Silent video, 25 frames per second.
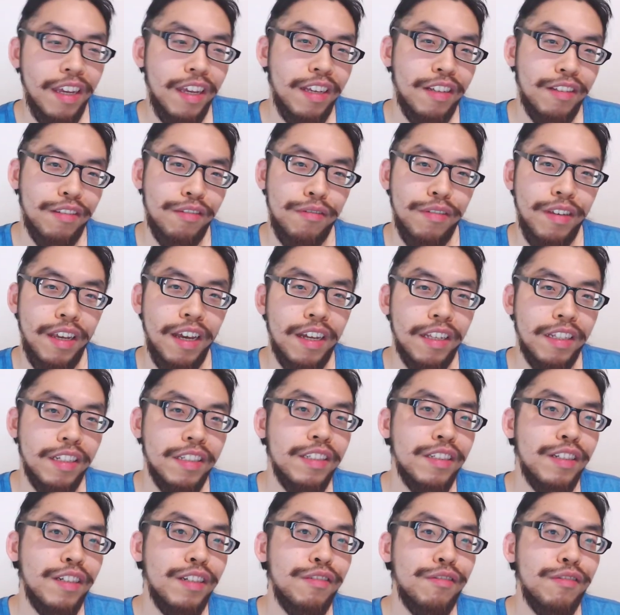So yeah, this is
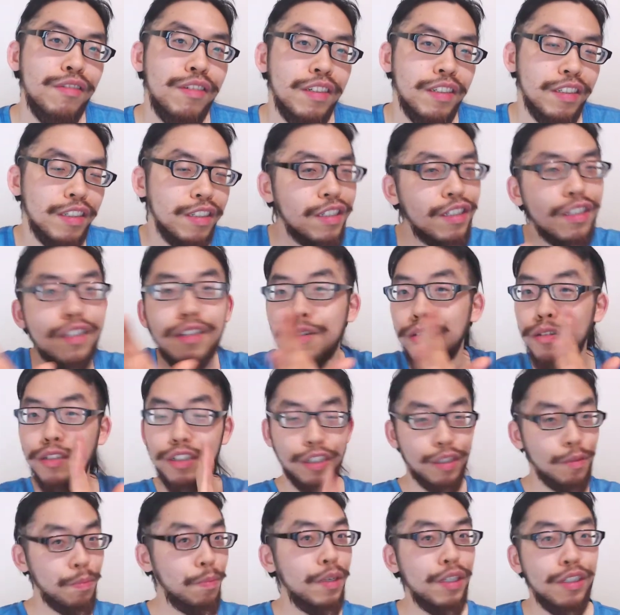interesting. She's gonna
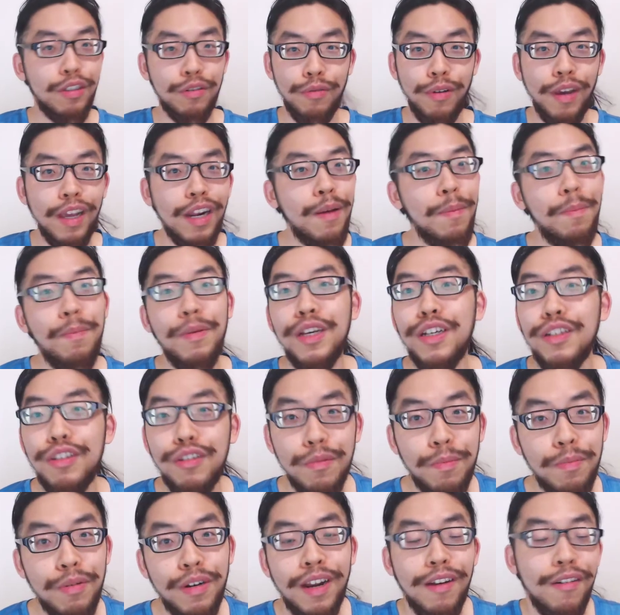just be straight up be a
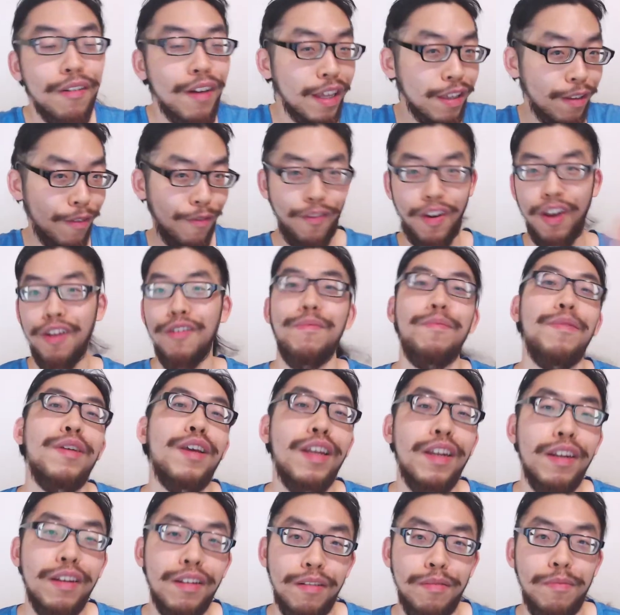superhero at the very
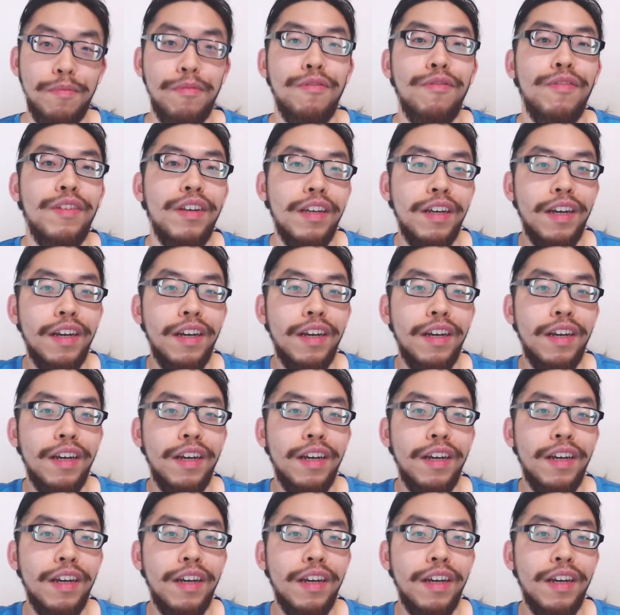beginning of the movie.